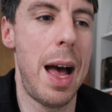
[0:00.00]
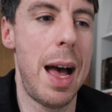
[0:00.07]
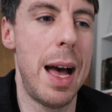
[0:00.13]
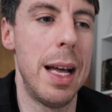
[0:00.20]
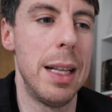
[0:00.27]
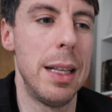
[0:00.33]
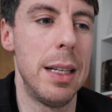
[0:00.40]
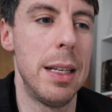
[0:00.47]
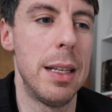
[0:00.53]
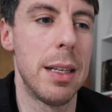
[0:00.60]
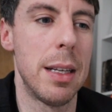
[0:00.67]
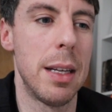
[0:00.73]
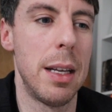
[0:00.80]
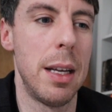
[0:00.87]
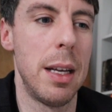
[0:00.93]
And
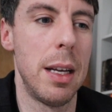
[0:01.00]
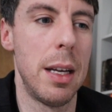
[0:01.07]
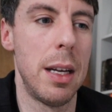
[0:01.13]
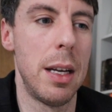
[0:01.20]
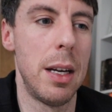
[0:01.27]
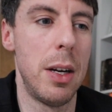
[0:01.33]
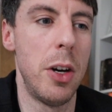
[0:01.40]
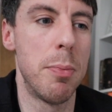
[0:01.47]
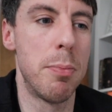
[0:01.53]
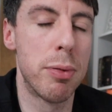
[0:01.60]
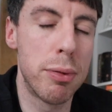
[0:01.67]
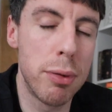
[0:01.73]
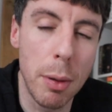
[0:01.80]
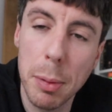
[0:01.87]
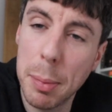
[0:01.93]
I
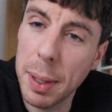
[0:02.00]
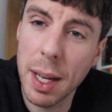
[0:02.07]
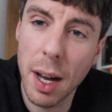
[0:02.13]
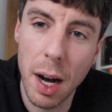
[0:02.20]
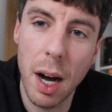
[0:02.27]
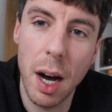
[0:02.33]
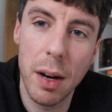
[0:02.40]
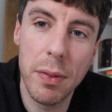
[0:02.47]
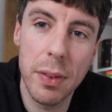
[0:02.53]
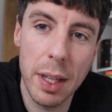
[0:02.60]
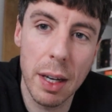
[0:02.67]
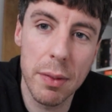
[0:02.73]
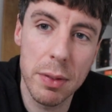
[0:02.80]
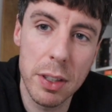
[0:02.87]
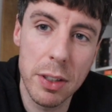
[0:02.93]
probably half the
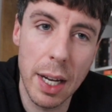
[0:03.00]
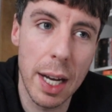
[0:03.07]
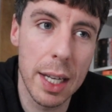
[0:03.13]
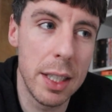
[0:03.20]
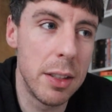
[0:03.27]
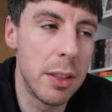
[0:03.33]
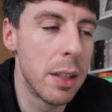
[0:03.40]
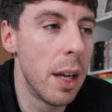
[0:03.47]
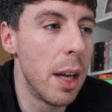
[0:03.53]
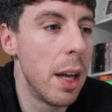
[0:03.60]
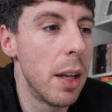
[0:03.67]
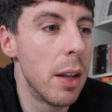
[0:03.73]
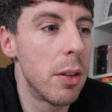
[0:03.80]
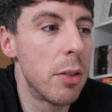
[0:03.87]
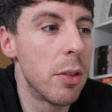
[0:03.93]
average age,
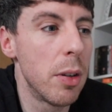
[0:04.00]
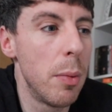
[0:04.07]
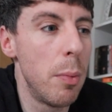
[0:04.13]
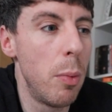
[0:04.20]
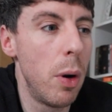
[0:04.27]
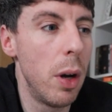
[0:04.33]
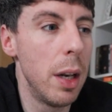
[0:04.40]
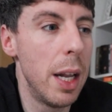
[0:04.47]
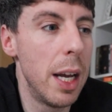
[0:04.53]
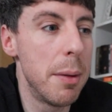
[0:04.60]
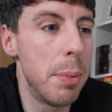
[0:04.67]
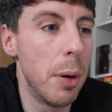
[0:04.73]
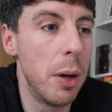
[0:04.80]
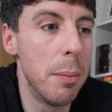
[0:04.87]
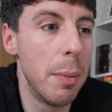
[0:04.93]
somewhat
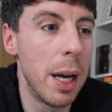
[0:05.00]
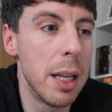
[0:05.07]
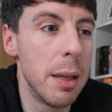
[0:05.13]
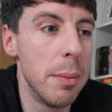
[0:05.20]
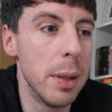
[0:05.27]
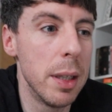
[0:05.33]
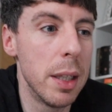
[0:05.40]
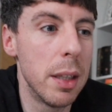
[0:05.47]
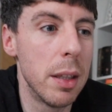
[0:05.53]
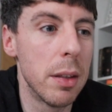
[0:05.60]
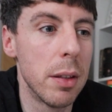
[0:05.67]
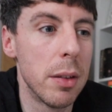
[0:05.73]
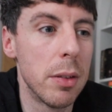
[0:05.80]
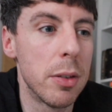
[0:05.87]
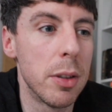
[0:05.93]
led by maybe
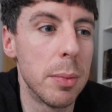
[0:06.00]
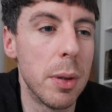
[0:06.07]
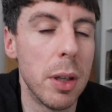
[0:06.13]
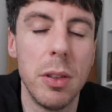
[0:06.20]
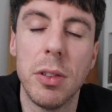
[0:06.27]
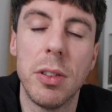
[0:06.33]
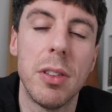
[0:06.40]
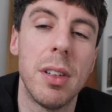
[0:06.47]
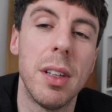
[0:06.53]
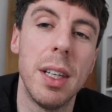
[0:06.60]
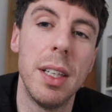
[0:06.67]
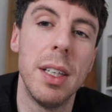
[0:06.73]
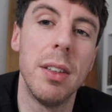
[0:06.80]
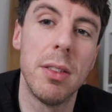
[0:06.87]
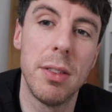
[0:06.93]
subconsciously
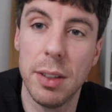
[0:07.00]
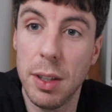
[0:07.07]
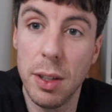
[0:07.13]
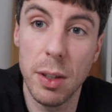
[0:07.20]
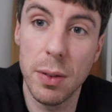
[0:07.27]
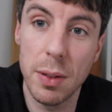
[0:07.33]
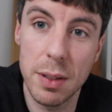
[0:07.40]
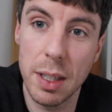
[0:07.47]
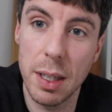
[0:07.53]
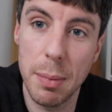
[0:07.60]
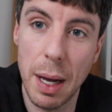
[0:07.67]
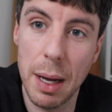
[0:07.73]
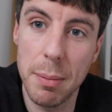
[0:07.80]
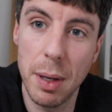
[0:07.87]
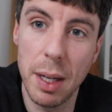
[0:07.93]
an insecurity
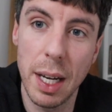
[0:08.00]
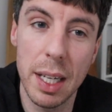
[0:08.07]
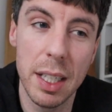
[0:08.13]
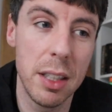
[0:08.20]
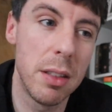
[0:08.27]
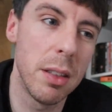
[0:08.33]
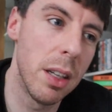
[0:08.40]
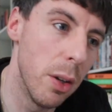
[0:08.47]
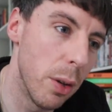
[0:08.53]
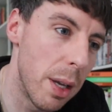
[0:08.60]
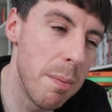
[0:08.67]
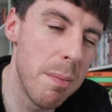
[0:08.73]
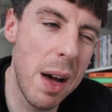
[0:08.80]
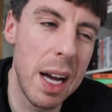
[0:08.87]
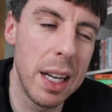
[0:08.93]
about my age.
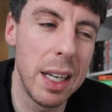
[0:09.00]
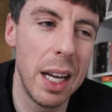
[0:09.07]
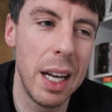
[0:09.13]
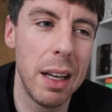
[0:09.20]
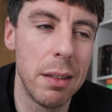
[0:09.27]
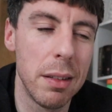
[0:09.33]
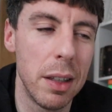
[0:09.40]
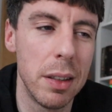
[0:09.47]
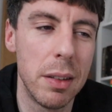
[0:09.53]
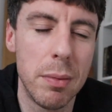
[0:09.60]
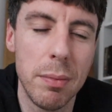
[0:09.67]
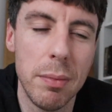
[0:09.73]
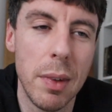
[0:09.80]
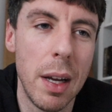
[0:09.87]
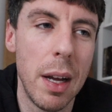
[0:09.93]
Looking back now, I
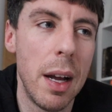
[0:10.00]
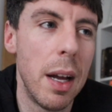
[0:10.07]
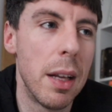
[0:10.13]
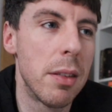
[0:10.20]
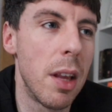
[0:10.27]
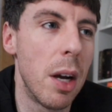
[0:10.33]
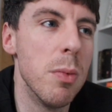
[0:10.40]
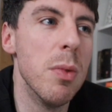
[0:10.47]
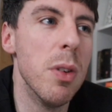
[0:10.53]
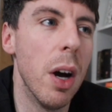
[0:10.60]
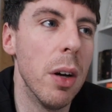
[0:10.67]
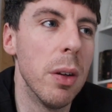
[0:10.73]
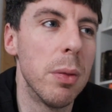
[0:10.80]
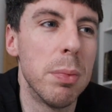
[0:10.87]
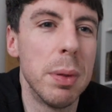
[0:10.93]
don't
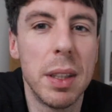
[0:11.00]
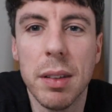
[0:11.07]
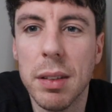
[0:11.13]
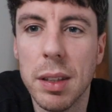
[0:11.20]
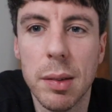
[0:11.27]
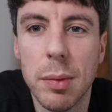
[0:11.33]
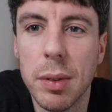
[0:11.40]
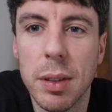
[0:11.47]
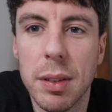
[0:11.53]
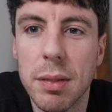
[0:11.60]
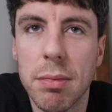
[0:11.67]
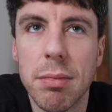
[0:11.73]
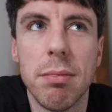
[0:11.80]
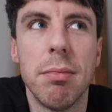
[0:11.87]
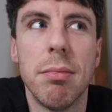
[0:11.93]
know, because it was
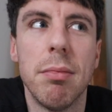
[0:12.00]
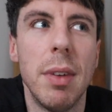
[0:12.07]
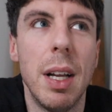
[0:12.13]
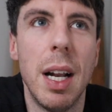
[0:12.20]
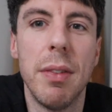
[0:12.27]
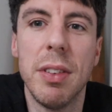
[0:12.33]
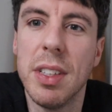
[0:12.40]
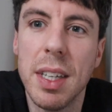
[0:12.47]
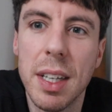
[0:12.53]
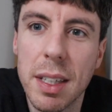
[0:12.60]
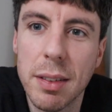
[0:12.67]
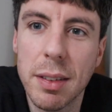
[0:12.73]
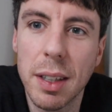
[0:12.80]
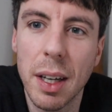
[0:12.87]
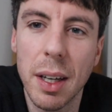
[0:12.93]
11
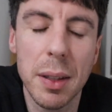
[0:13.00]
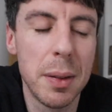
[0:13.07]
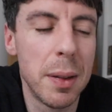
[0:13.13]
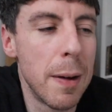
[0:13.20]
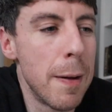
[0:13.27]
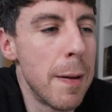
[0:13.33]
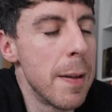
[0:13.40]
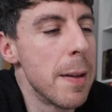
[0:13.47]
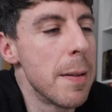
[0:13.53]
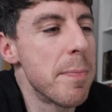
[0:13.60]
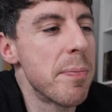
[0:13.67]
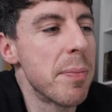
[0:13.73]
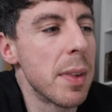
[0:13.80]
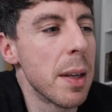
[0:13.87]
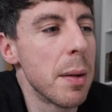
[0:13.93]
years ago.
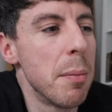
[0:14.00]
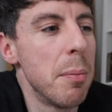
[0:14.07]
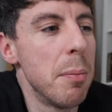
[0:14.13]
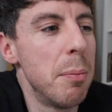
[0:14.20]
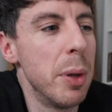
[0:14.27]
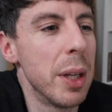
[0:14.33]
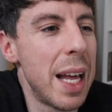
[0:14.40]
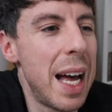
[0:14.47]
But